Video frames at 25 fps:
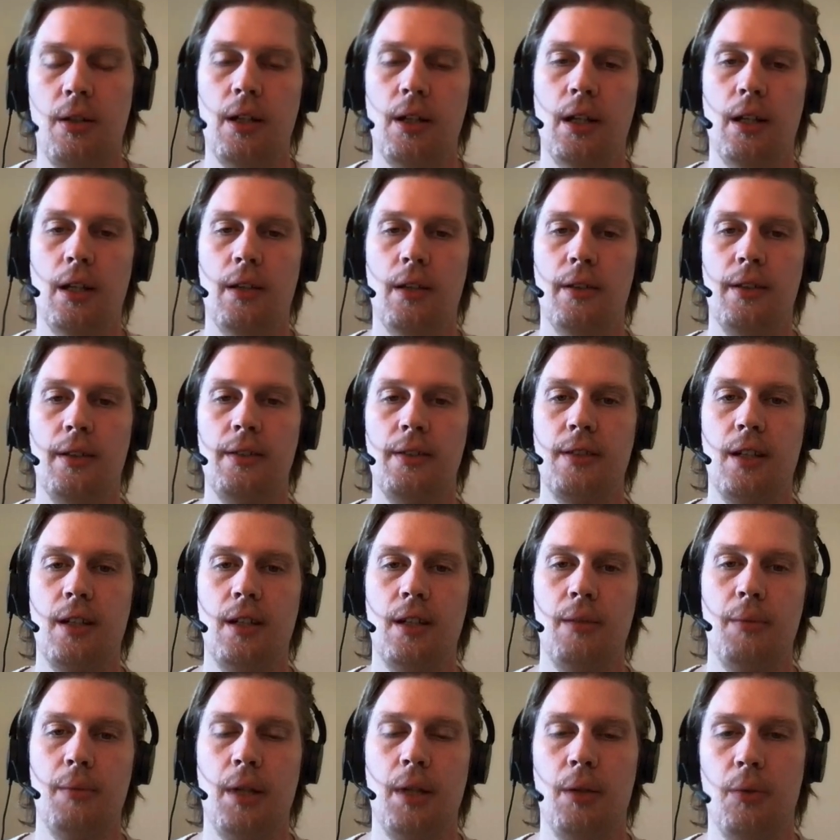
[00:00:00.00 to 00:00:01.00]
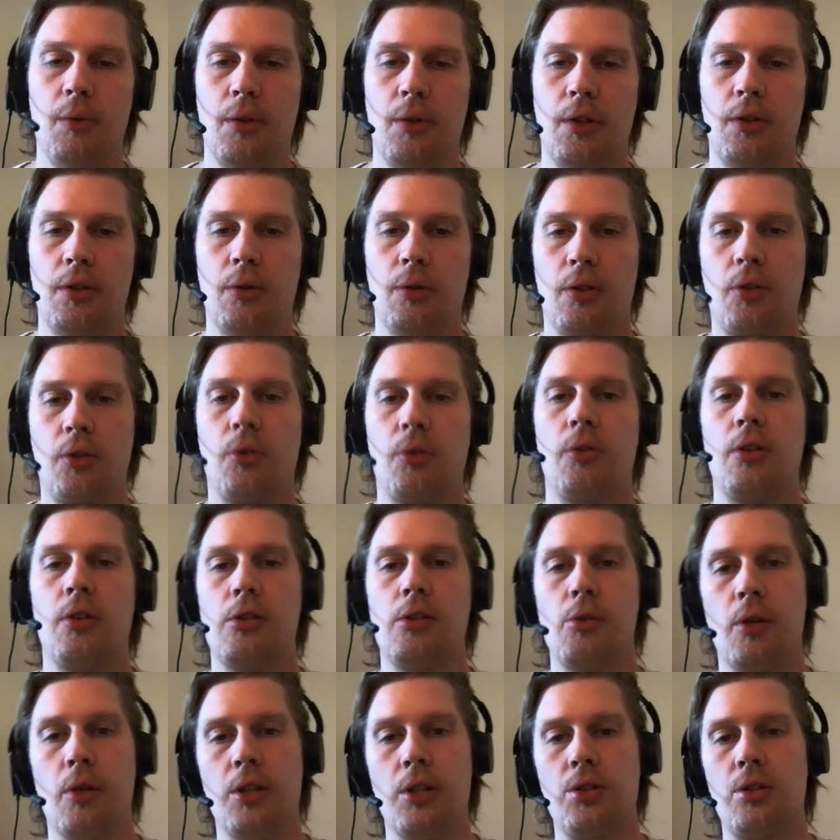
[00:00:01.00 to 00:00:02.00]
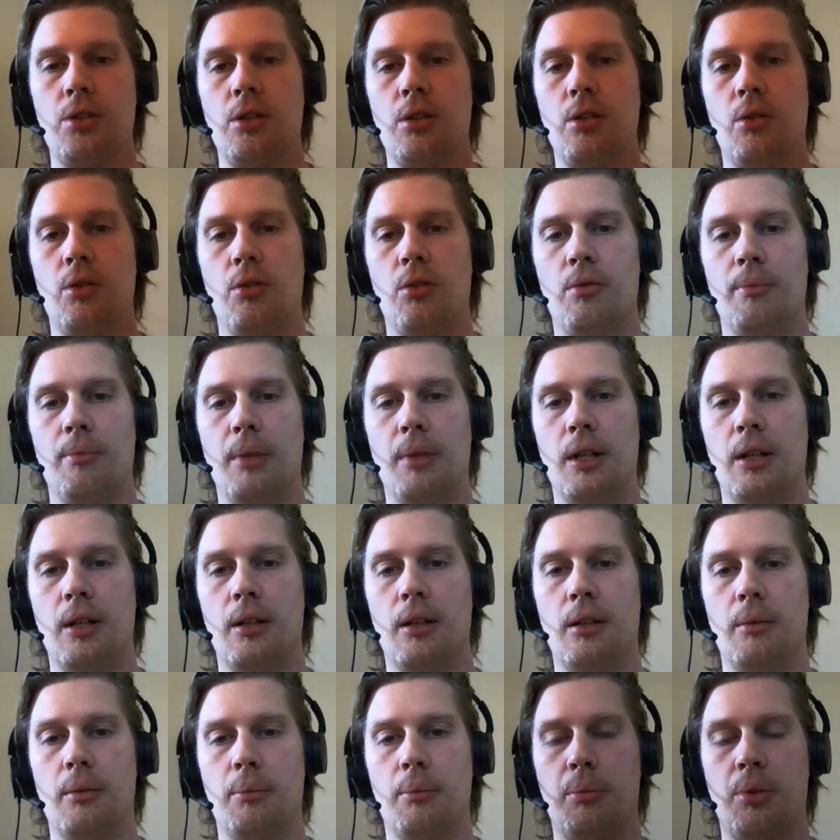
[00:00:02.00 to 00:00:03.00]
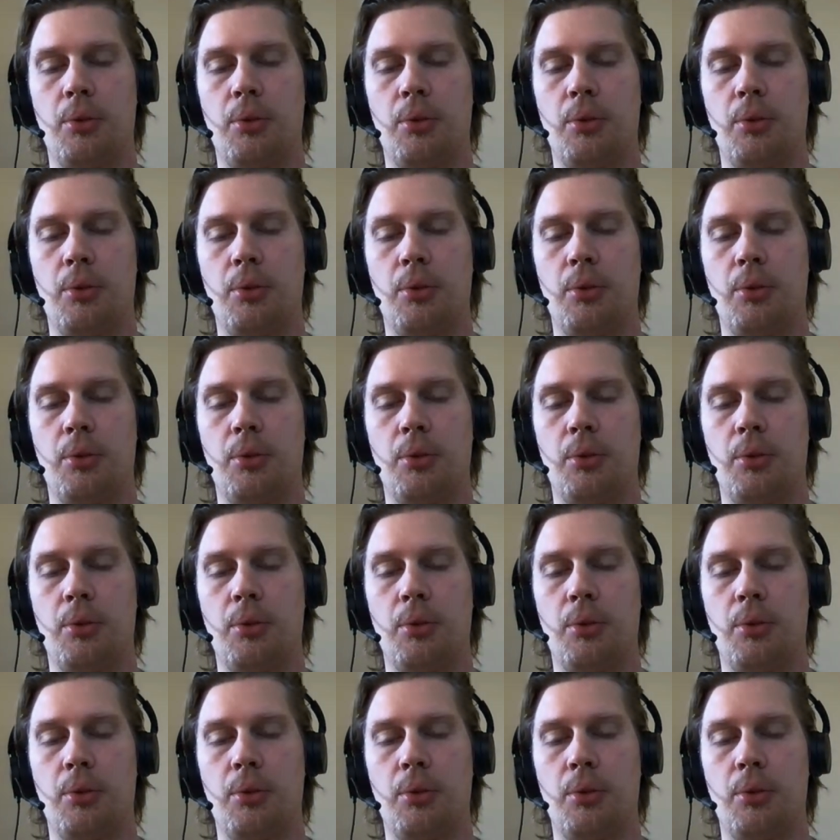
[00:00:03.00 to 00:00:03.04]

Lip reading: And this time I want to do a continuation of my